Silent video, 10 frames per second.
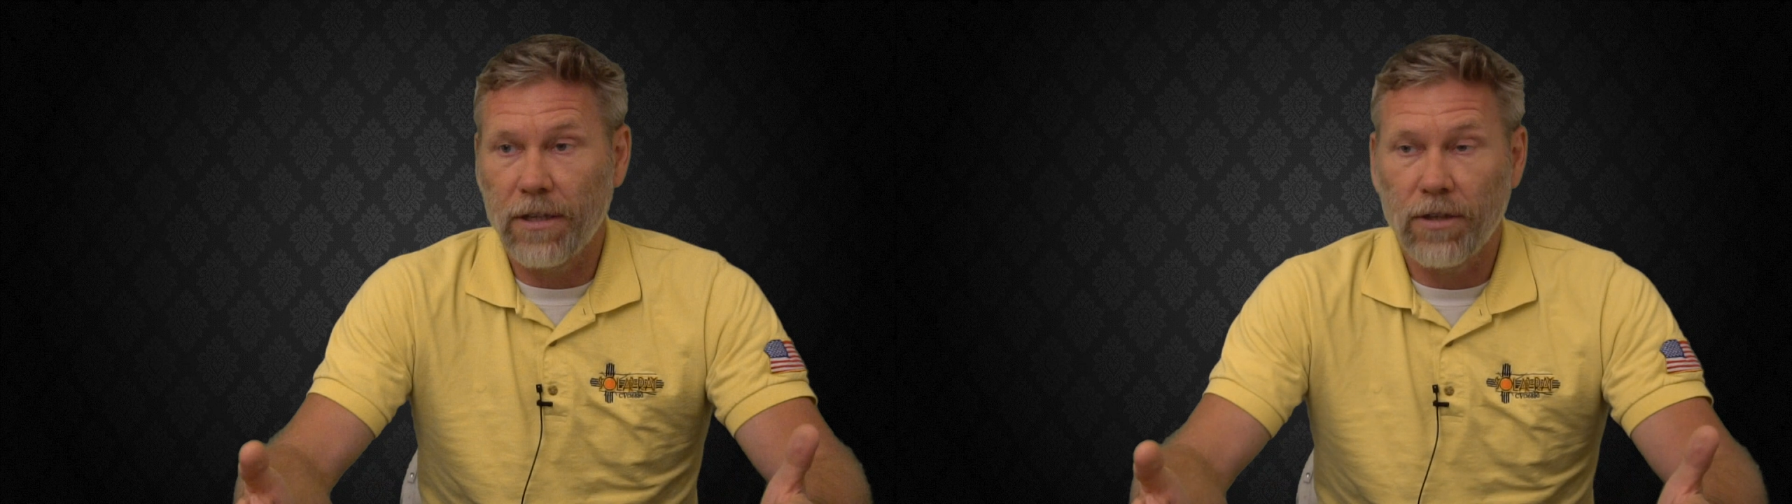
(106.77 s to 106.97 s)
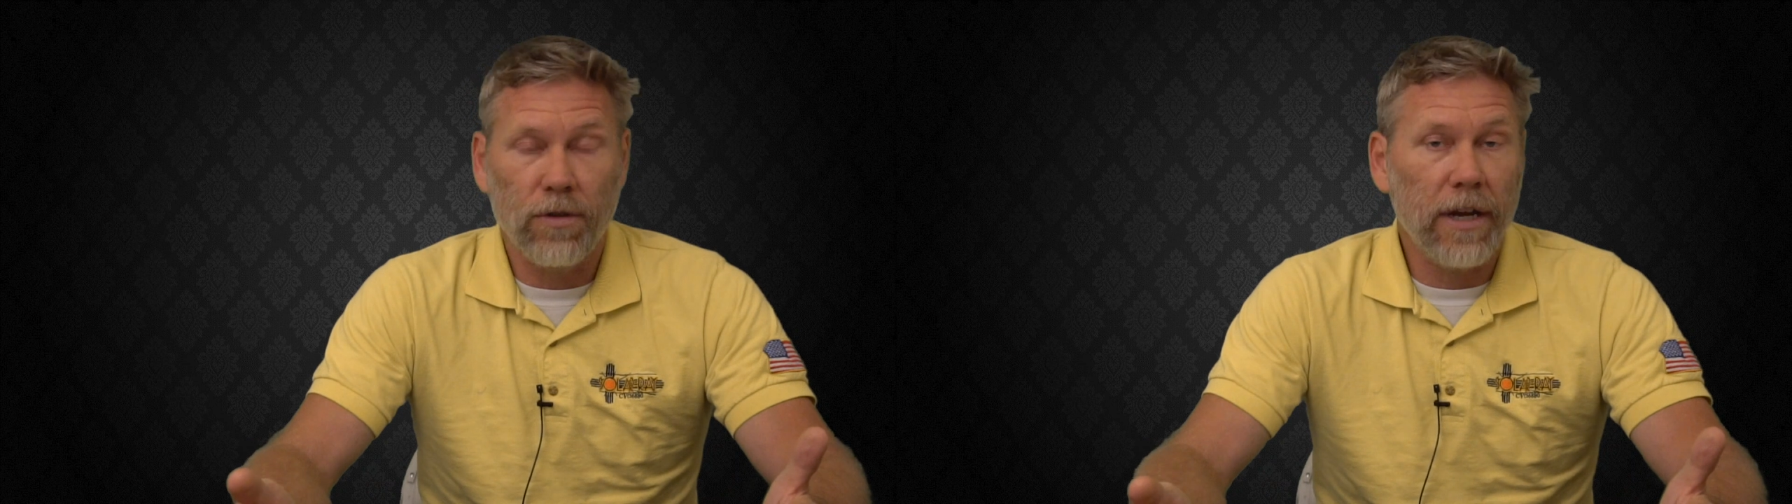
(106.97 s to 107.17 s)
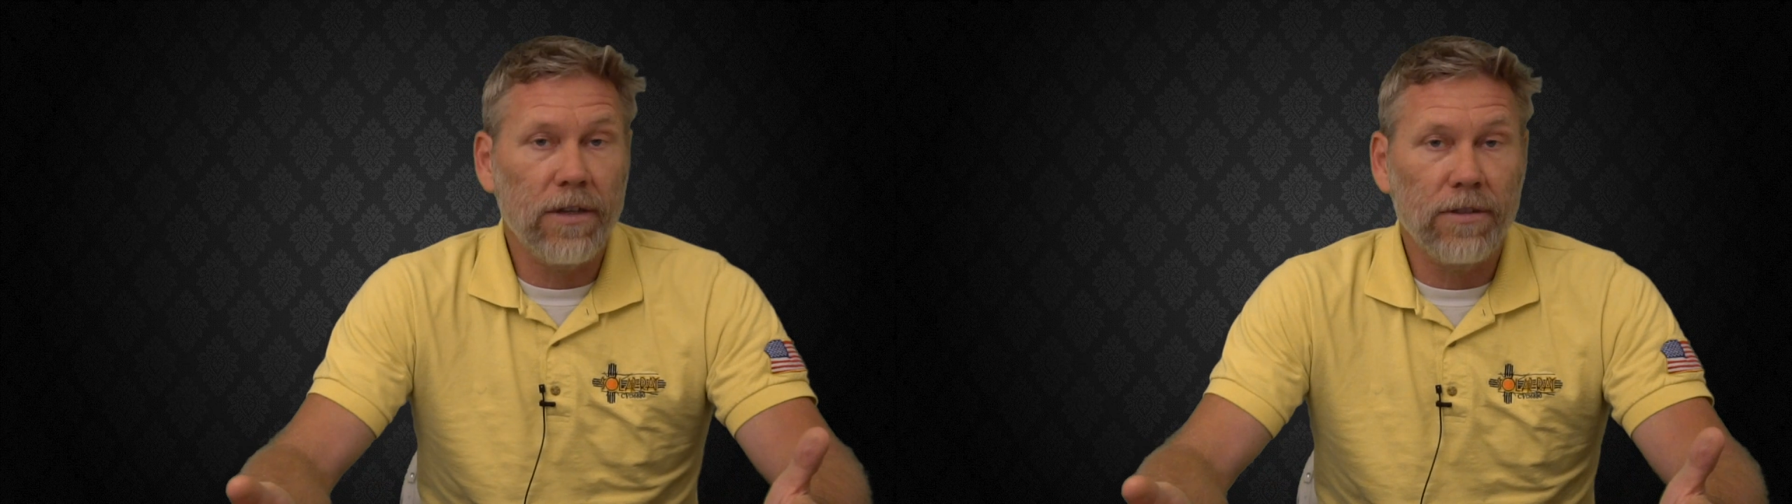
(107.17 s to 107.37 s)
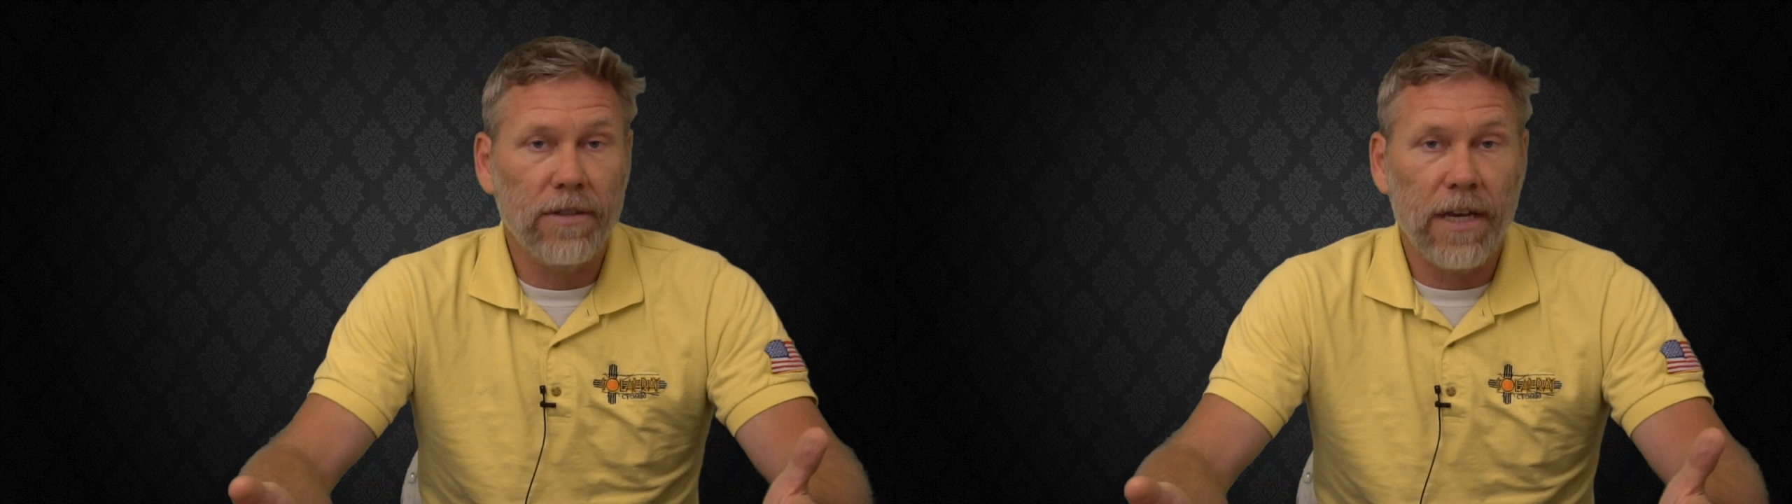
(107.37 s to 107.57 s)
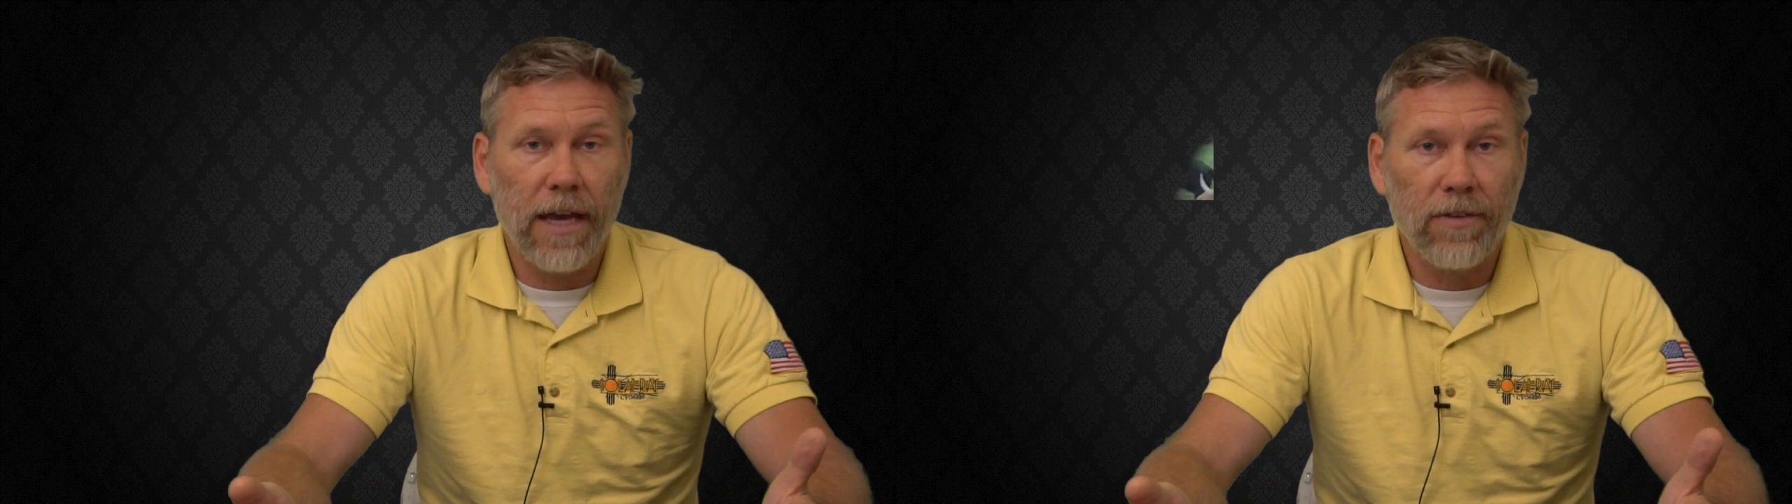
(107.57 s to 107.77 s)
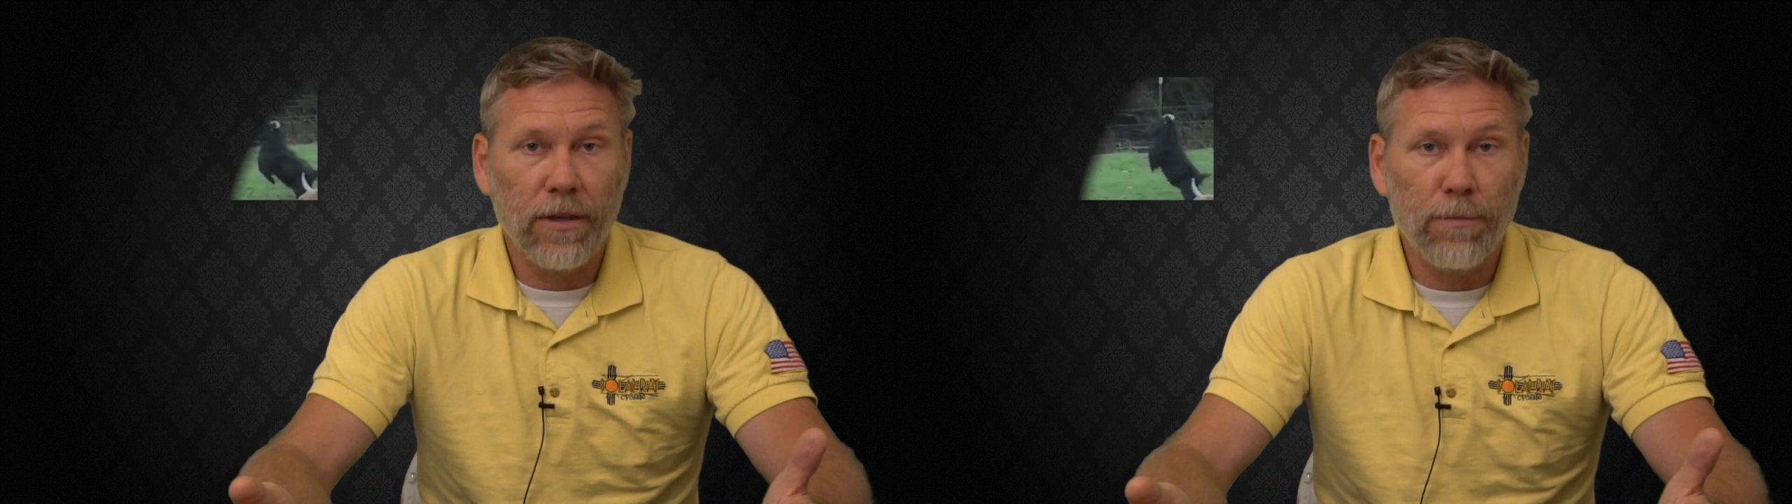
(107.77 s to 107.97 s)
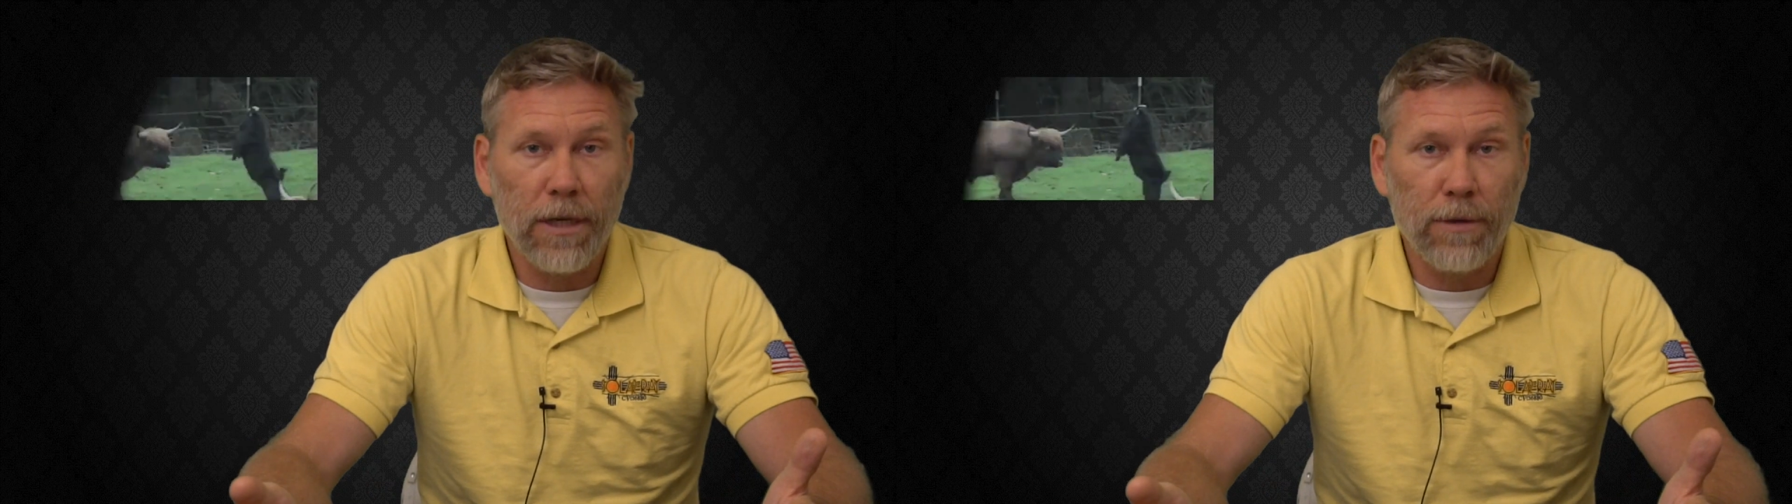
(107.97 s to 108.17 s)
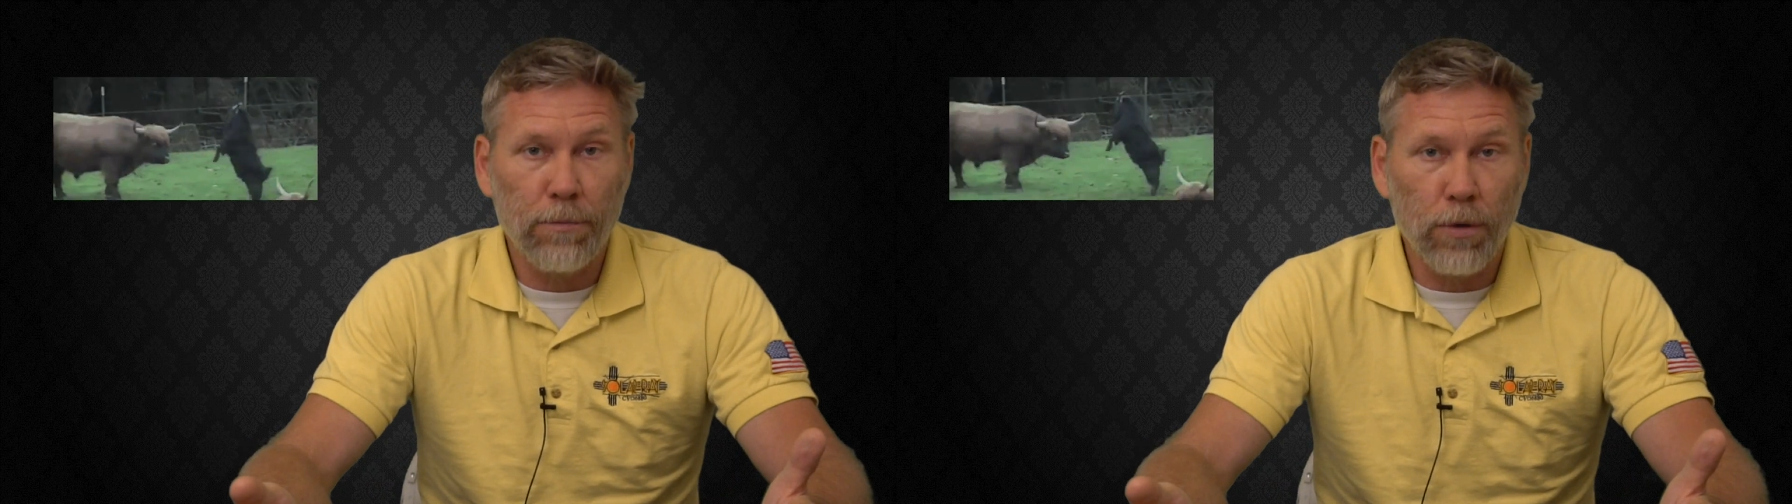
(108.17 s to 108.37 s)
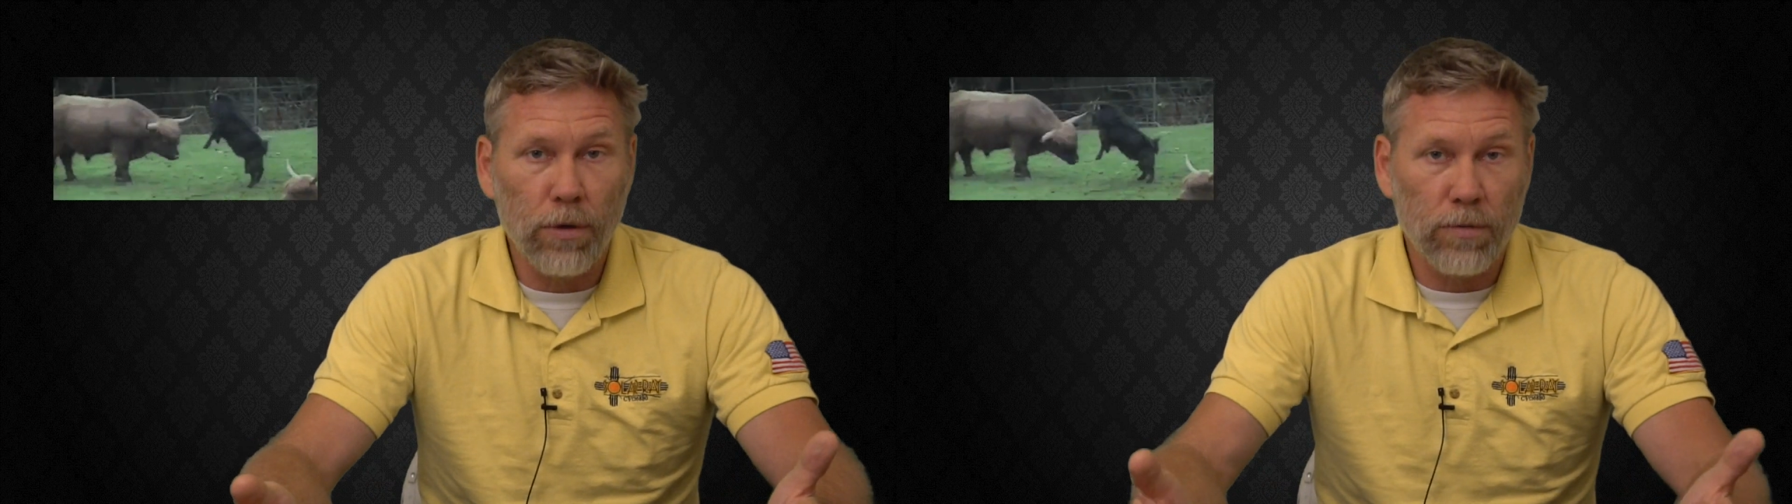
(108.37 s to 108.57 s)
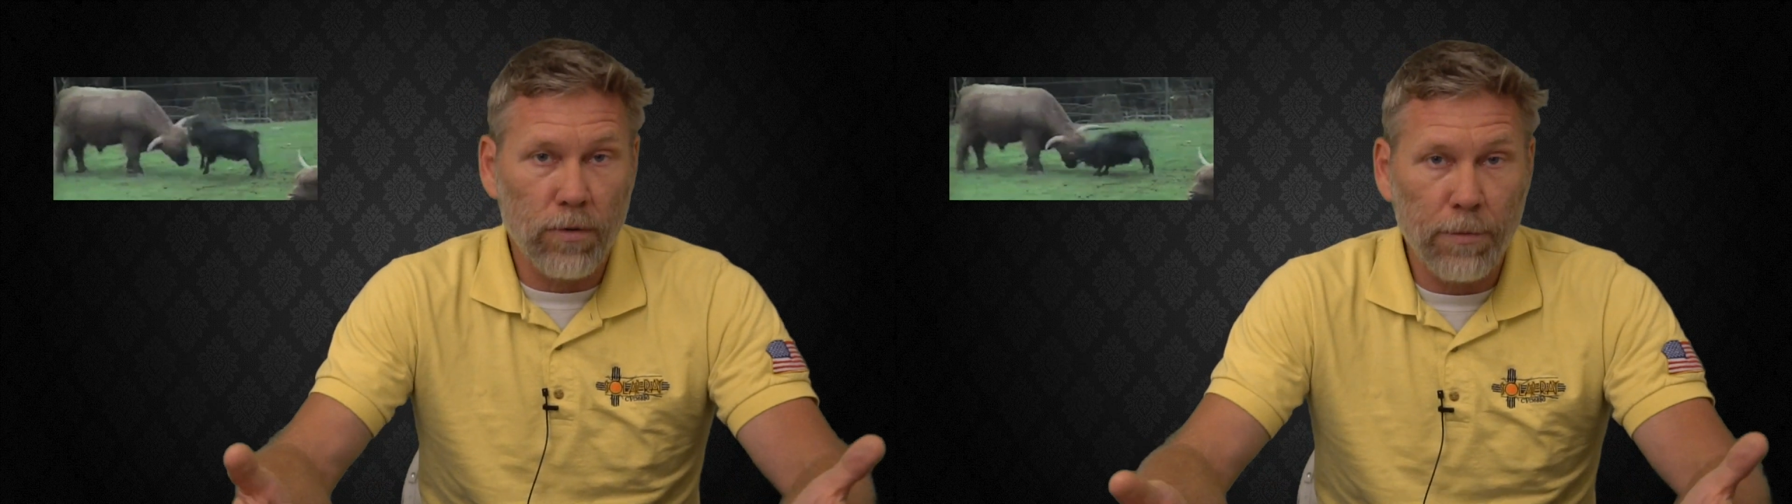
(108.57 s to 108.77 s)
greater than having a big
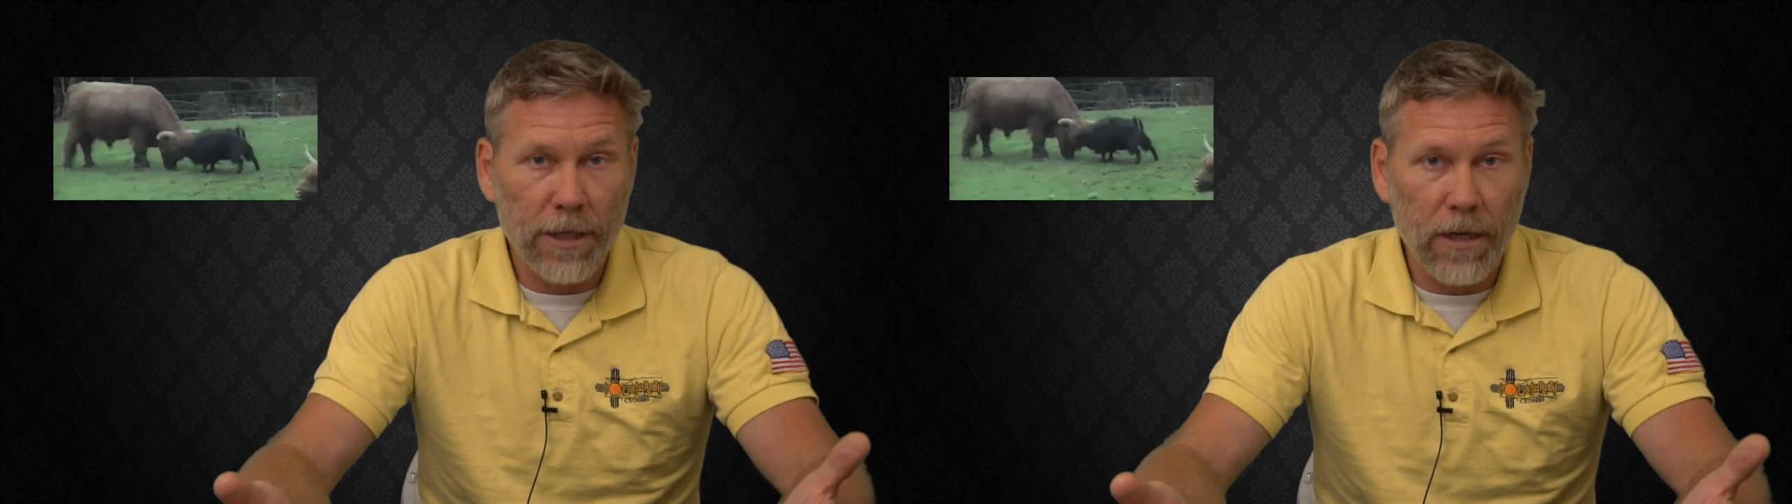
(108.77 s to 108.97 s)
bull rubbing